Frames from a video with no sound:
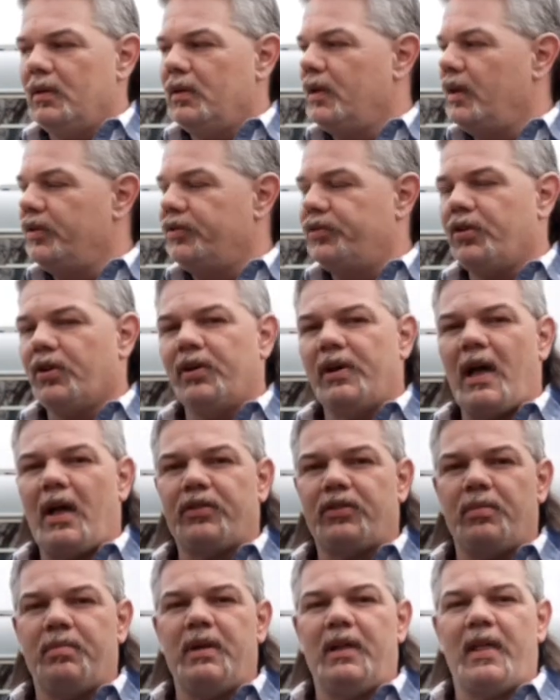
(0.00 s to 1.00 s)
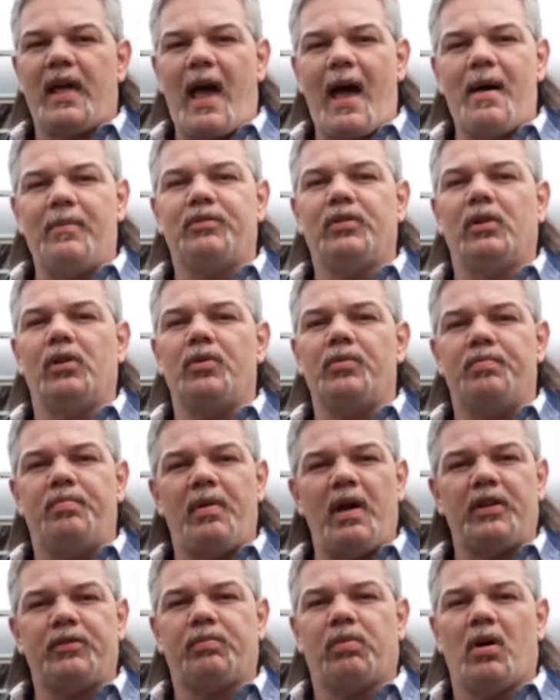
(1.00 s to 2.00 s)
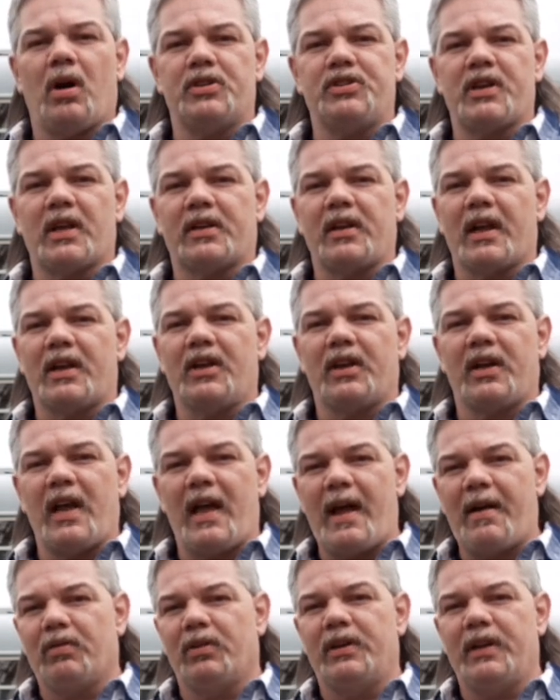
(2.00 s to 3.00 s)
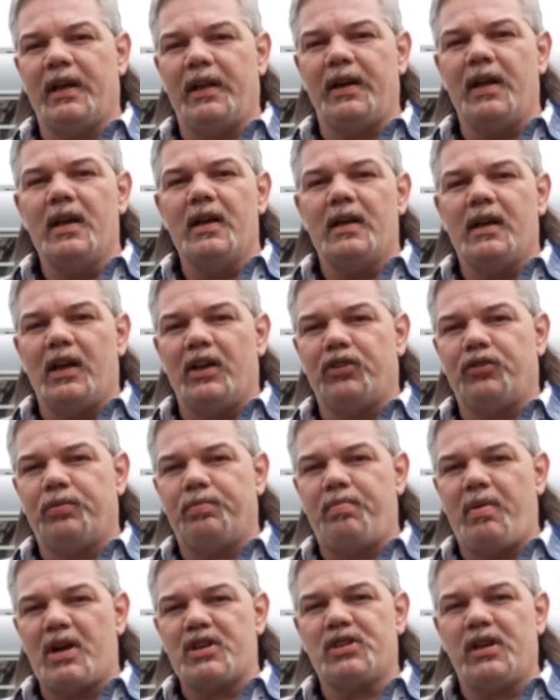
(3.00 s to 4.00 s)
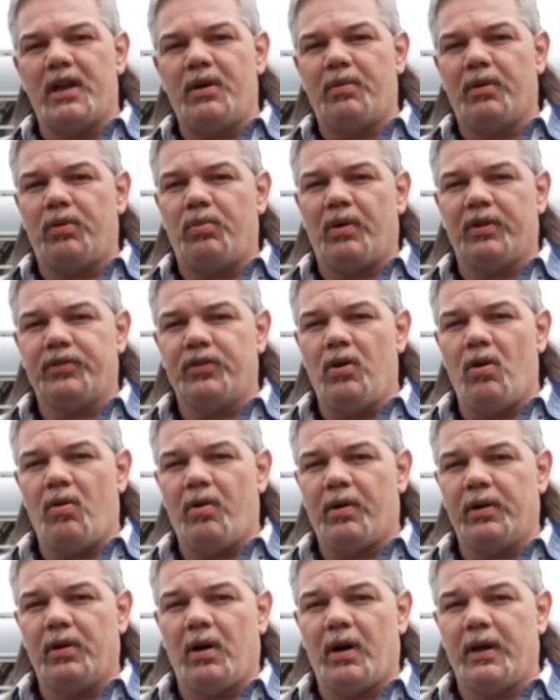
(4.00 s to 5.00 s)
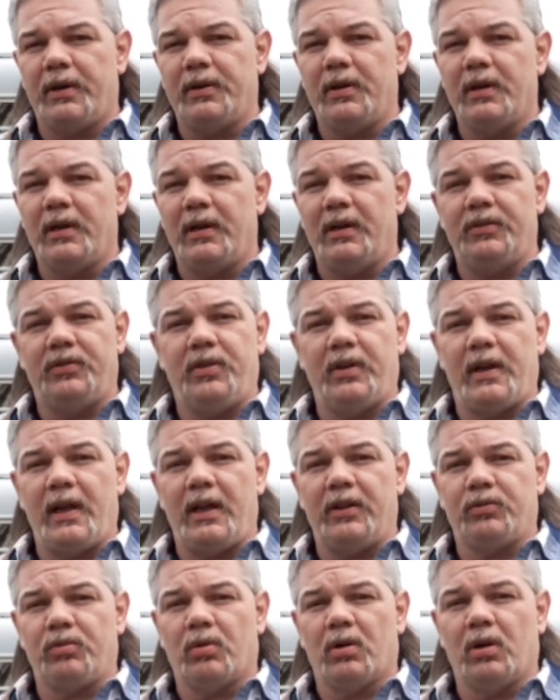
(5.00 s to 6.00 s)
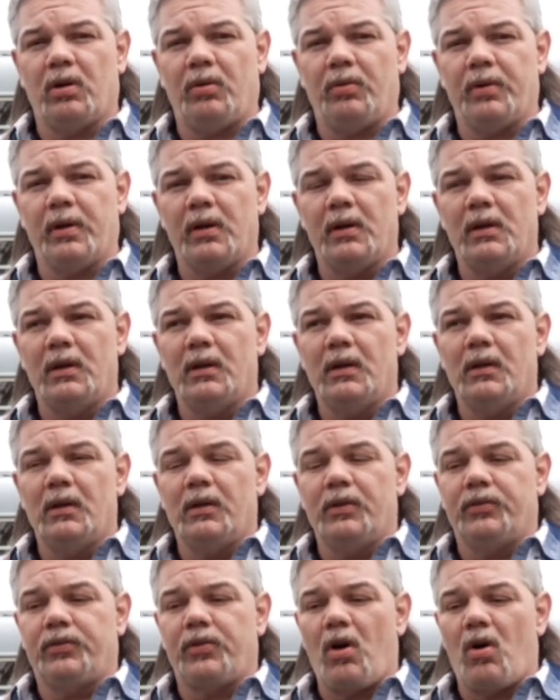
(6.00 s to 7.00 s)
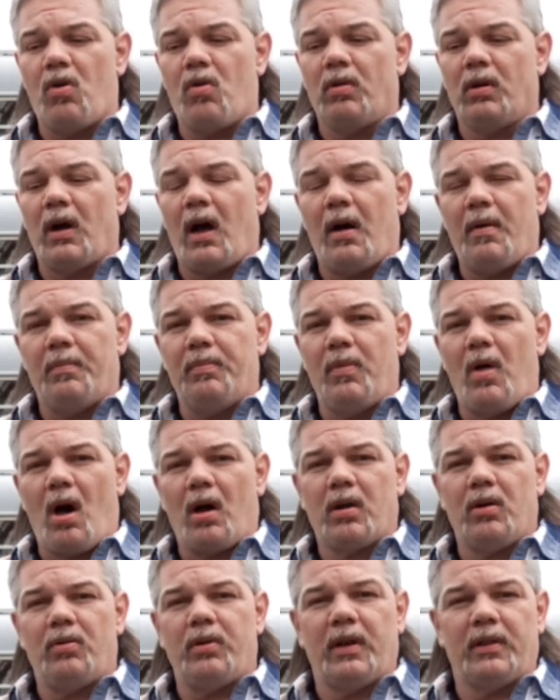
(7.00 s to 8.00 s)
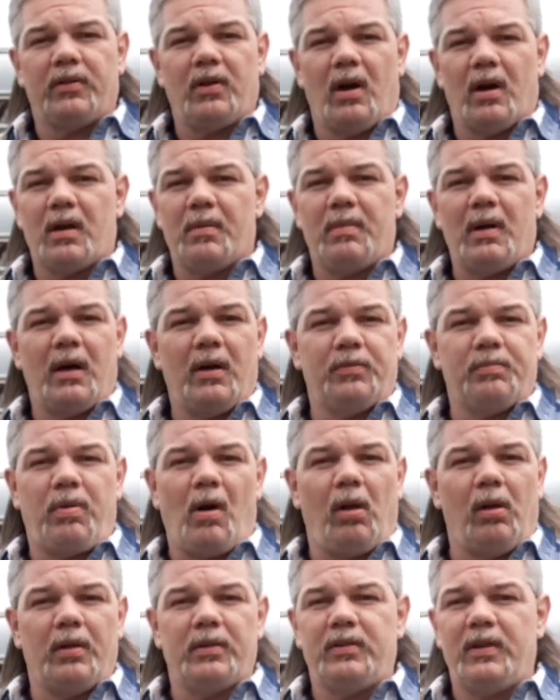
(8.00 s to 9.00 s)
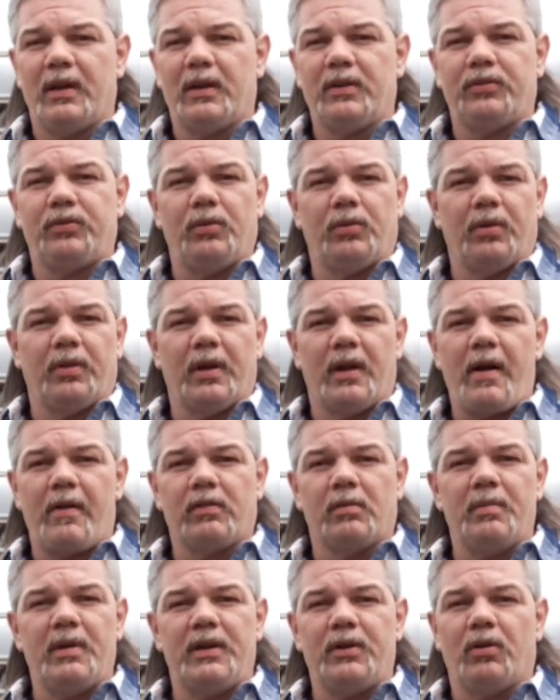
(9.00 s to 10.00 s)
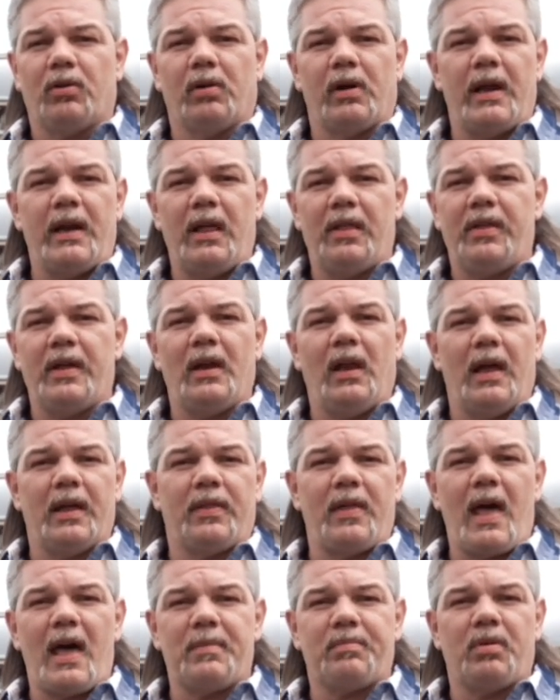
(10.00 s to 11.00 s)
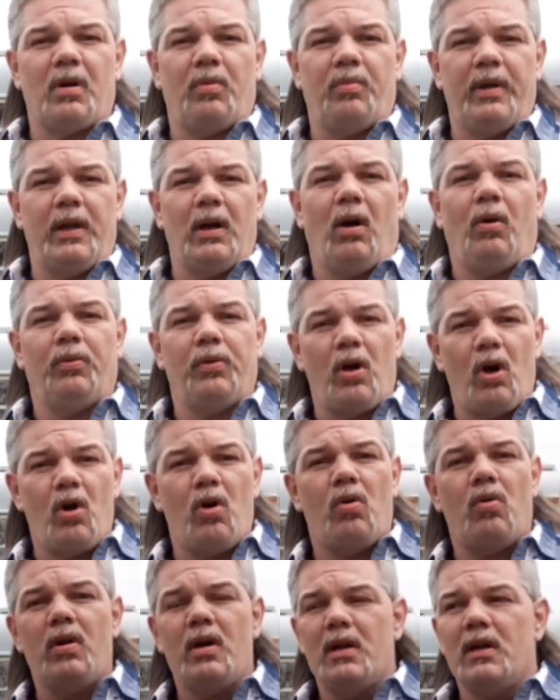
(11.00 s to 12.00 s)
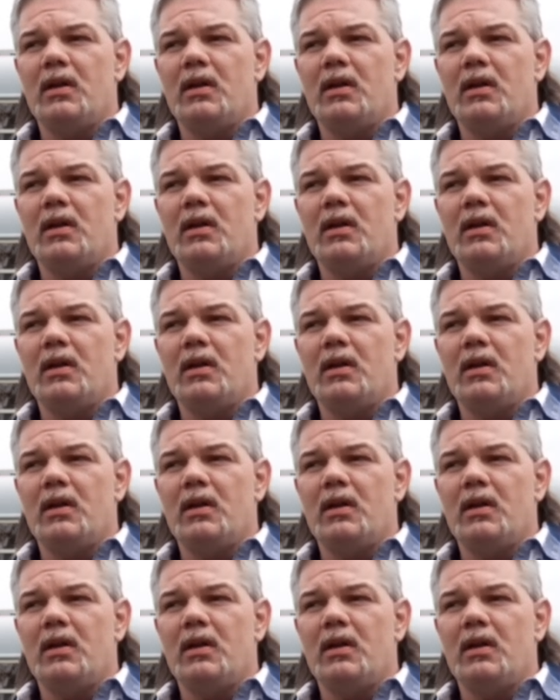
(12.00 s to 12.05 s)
has turned out to be the absolute best project I could have ever did, especially with what's going on in today's world. So I'm not going to talk about politics or the government or anything like that, but we all know